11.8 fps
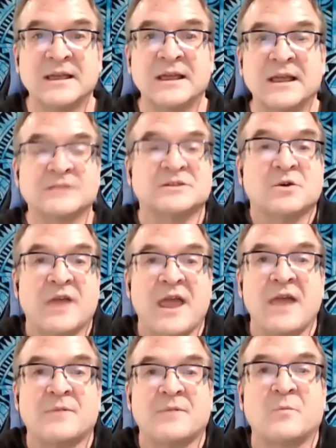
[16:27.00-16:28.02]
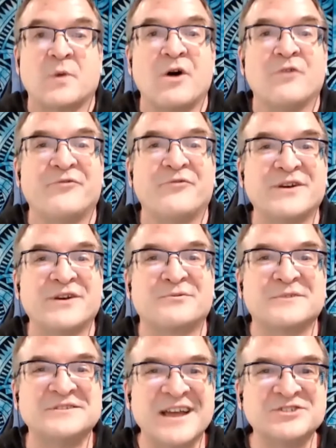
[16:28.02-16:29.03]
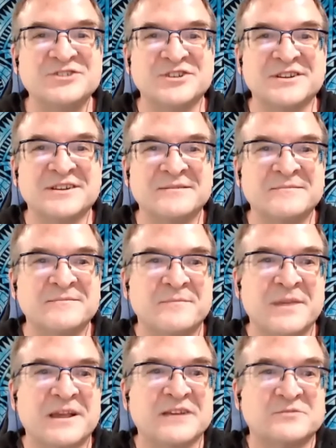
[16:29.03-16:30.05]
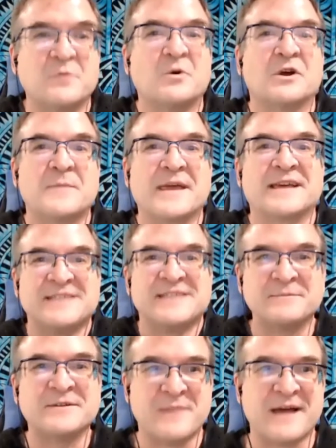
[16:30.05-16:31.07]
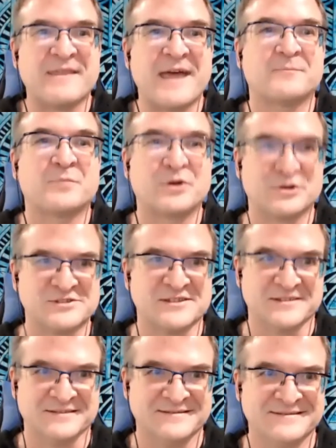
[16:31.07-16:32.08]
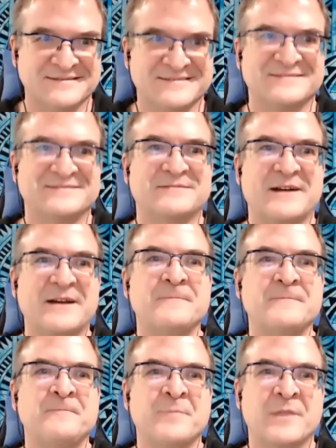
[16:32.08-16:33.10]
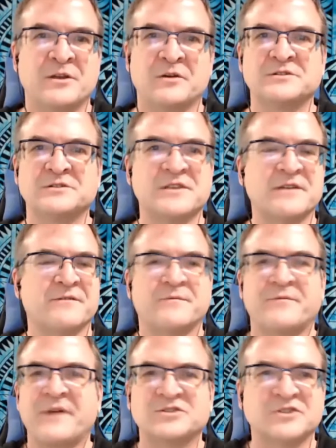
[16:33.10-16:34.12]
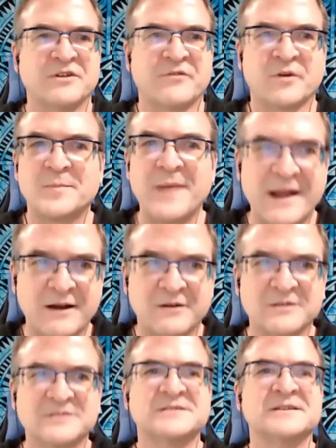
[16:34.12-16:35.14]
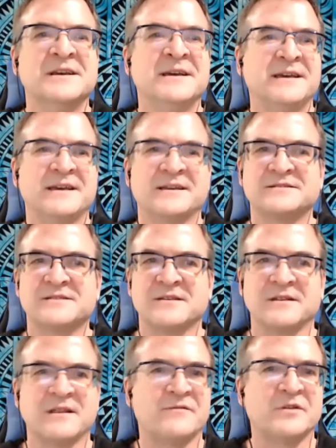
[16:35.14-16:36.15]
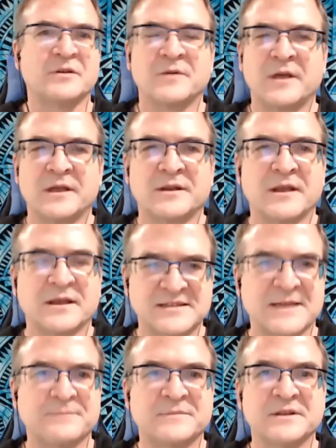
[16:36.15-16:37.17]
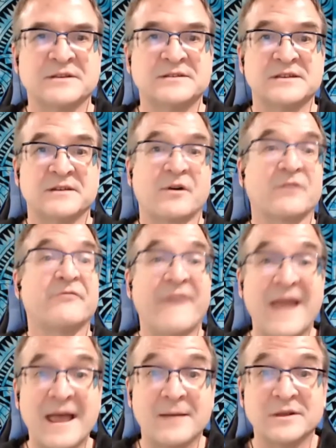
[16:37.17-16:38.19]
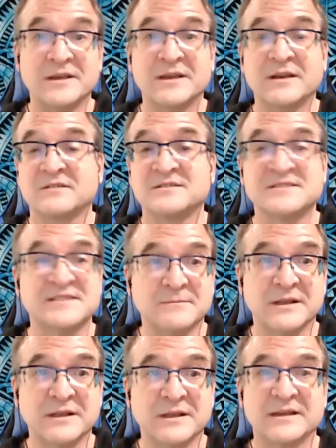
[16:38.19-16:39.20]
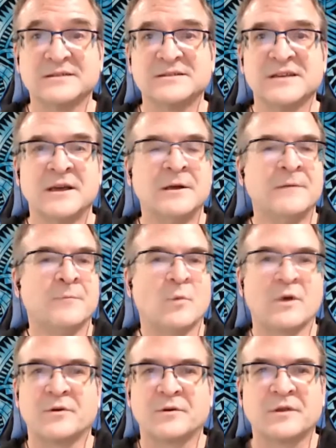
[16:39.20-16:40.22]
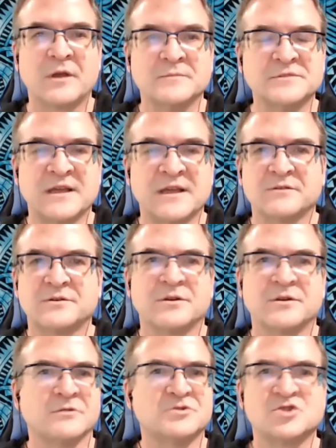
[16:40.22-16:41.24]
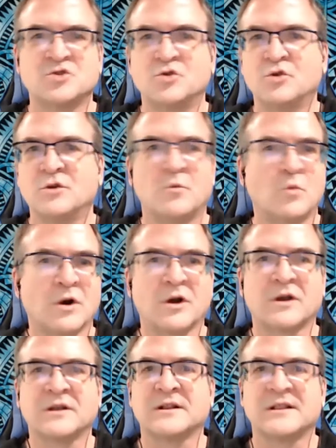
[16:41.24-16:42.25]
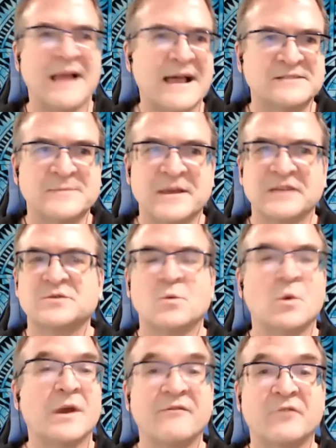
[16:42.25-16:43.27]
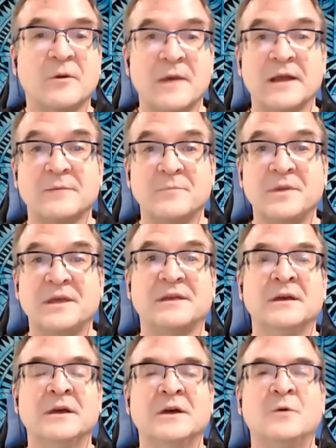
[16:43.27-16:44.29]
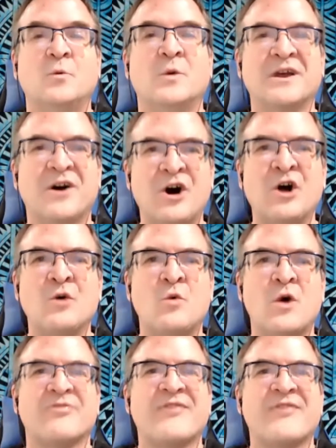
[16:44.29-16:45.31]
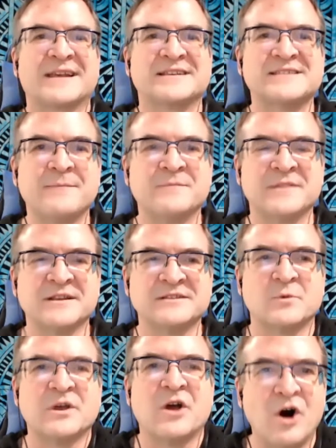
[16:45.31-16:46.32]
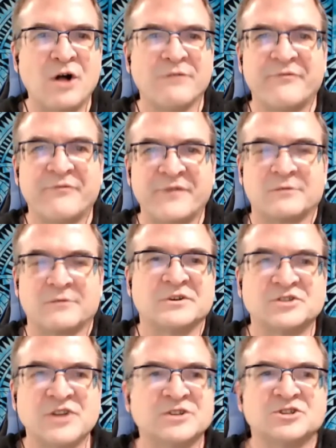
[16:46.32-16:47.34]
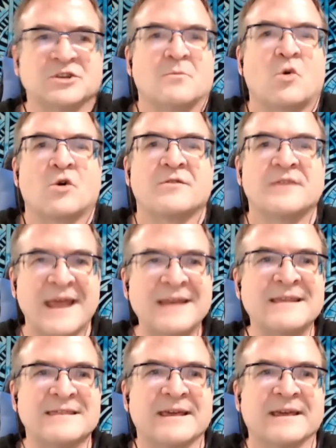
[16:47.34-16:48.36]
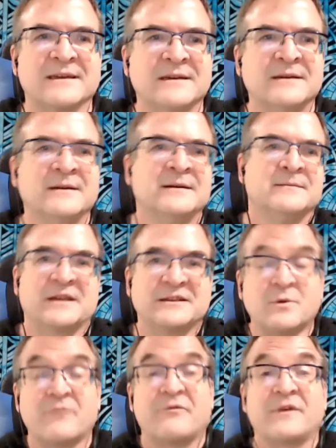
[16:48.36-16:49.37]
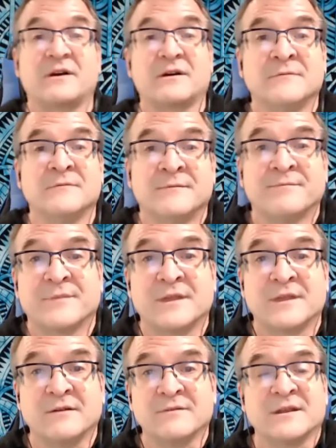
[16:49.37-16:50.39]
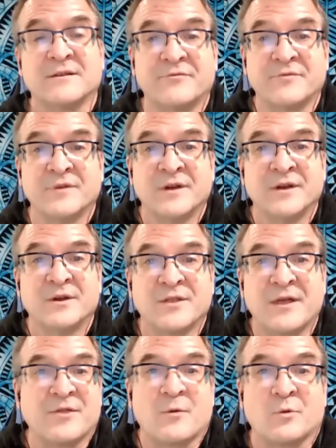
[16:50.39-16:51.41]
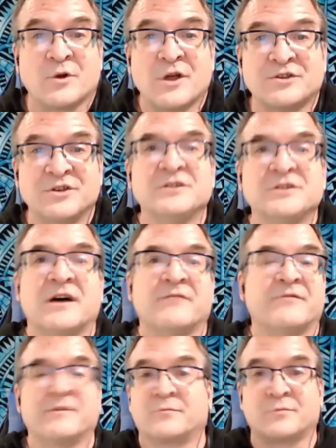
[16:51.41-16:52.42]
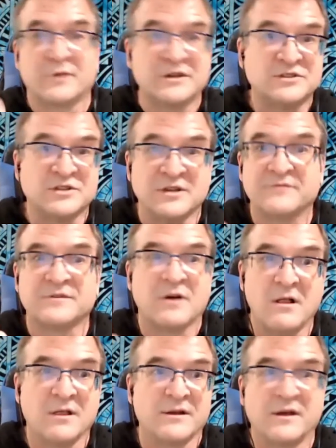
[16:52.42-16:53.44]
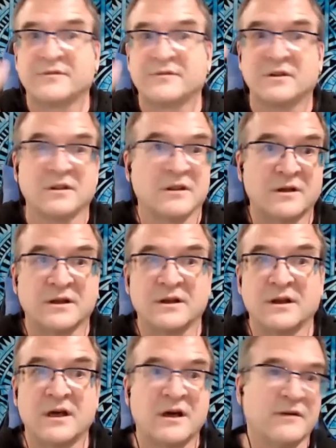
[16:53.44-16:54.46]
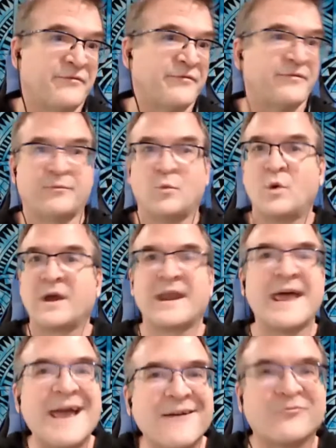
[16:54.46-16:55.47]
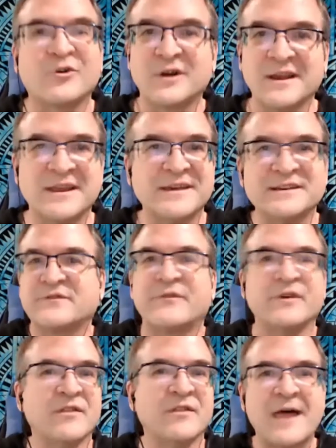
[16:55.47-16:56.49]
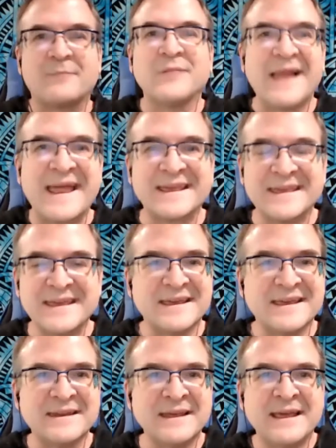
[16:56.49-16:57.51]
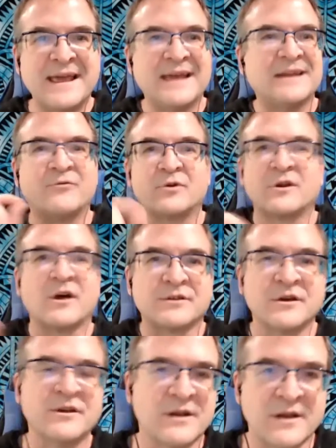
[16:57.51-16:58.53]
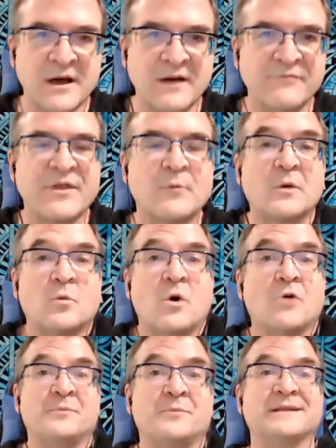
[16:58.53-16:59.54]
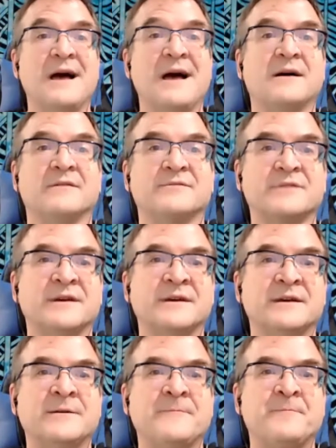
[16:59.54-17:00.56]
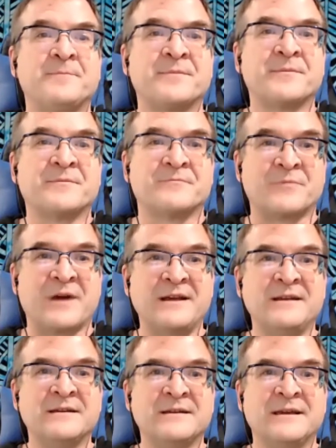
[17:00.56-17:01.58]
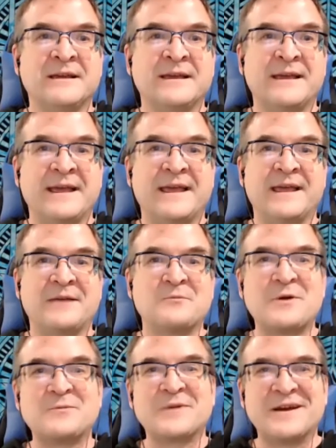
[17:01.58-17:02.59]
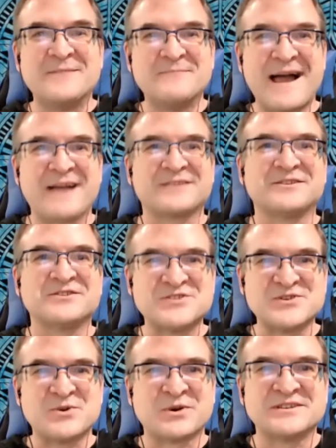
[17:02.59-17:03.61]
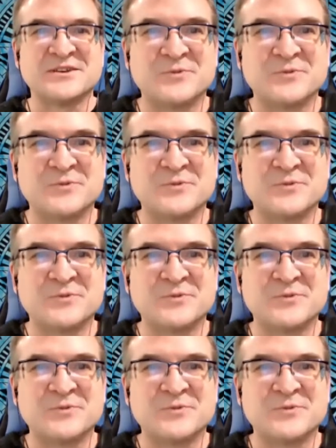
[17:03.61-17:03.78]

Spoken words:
it's okay. But we all fear rejection because we want to be accepted by that person, right? You know, it's the affection of our parents. It's the love and acceptance of our family, our siblings, whether it comes down to, you know, school and work and classmates, whatever it might be, we all want that acceptance. And we all fear rejection more than anything because we fear, you know, that if that we're not good enough, rich enough, tall enough, good looking enough, whatever it is, fill that blank in. And if we're not good enough, then we won't be loved, right? And when we come back to source and